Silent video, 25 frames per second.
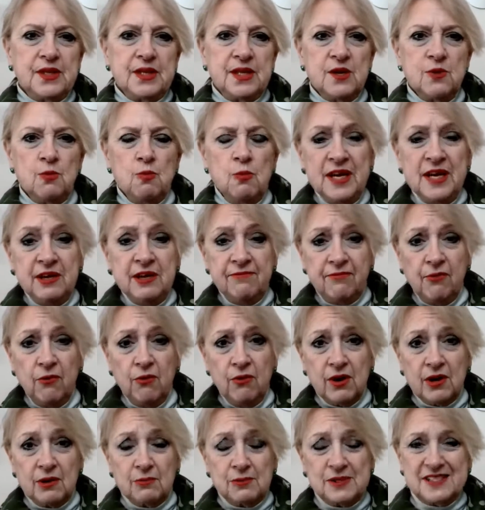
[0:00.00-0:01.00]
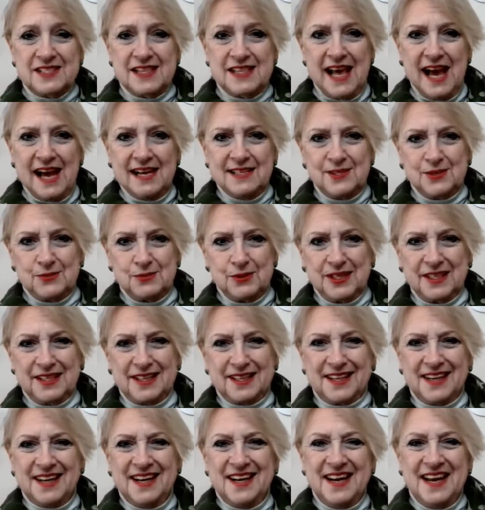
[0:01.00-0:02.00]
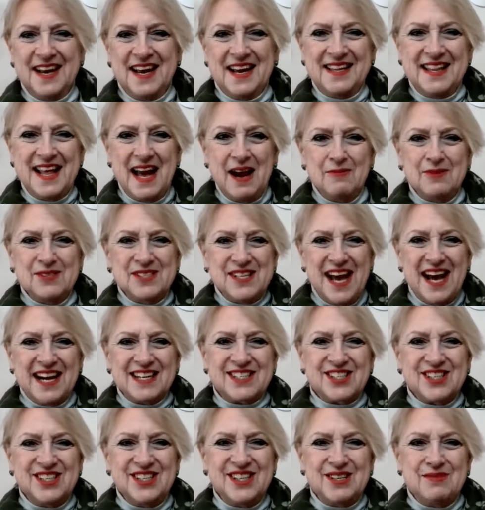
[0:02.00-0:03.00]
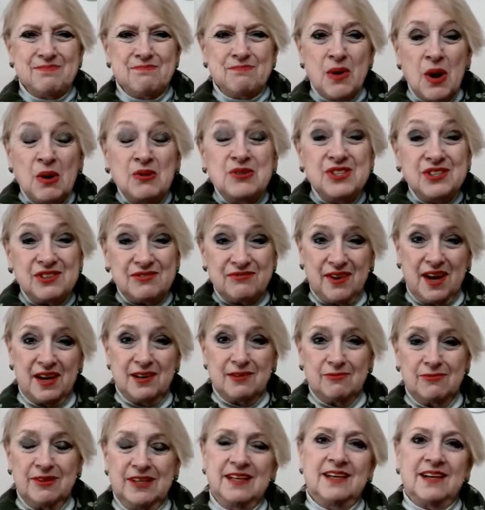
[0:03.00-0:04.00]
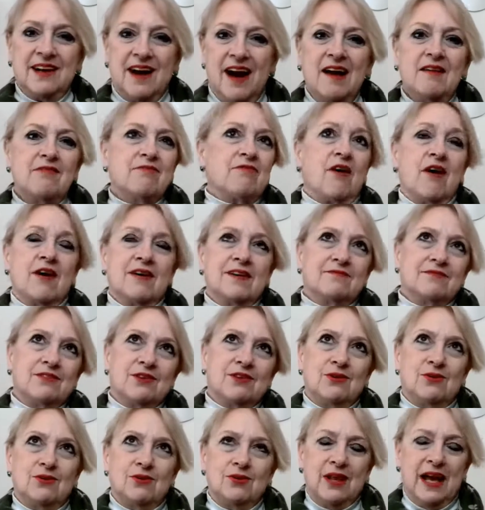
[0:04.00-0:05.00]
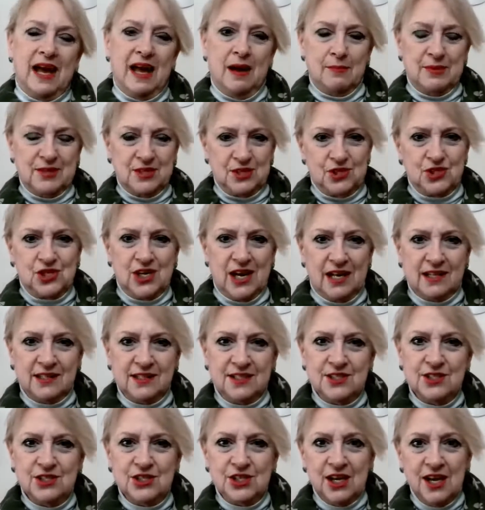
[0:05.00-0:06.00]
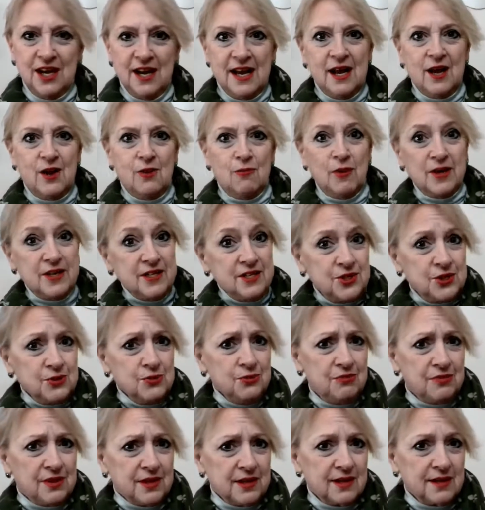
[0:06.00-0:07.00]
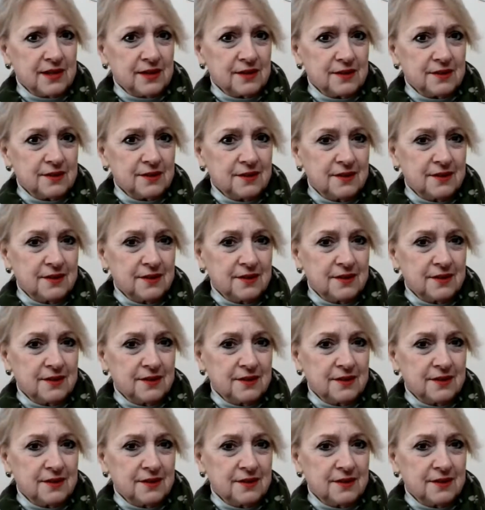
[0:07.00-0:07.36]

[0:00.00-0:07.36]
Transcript: Week four was last week, and that was actually the most fun week, I thought, of the whole Habits Challenge. What did you think?